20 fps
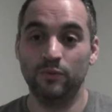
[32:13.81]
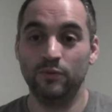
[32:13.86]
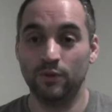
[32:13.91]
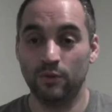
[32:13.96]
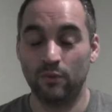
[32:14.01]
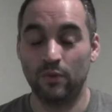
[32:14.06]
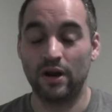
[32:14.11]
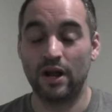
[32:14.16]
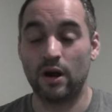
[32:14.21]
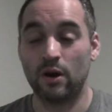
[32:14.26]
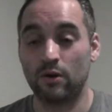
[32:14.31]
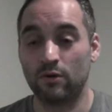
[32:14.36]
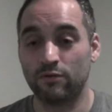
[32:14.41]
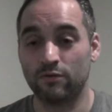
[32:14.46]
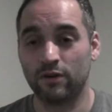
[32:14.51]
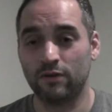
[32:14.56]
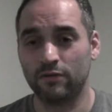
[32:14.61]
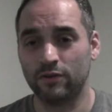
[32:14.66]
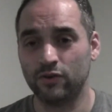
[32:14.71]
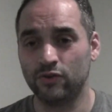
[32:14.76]
the 1 hour
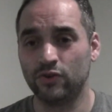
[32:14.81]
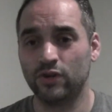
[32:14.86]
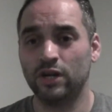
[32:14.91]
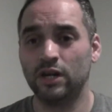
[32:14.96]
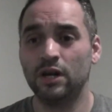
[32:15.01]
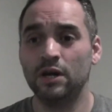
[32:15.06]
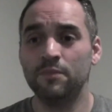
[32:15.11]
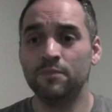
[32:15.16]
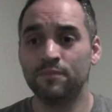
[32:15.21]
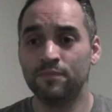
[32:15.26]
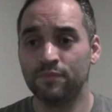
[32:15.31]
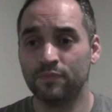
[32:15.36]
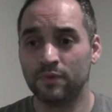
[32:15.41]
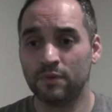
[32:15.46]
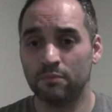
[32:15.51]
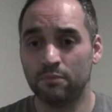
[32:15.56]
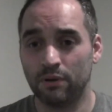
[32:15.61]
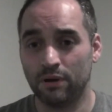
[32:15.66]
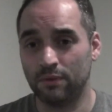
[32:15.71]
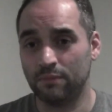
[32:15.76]
for every drink.
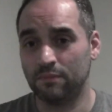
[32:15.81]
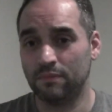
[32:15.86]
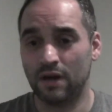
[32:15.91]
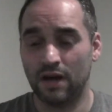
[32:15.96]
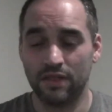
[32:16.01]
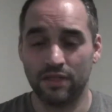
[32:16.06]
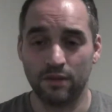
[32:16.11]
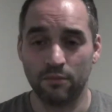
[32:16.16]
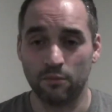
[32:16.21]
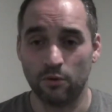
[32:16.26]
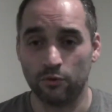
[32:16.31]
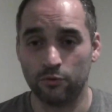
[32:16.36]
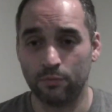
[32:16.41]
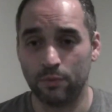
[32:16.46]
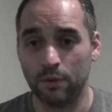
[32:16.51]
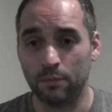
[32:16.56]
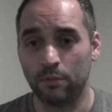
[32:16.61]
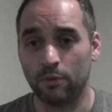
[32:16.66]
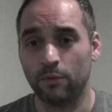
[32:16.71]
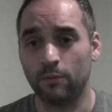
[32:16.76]
But I think most
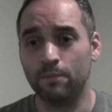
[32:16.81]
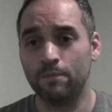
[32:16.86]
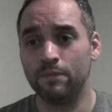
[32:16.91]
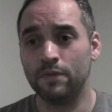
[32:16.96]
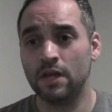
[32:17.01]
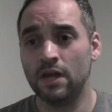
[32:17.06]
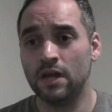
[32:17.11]
people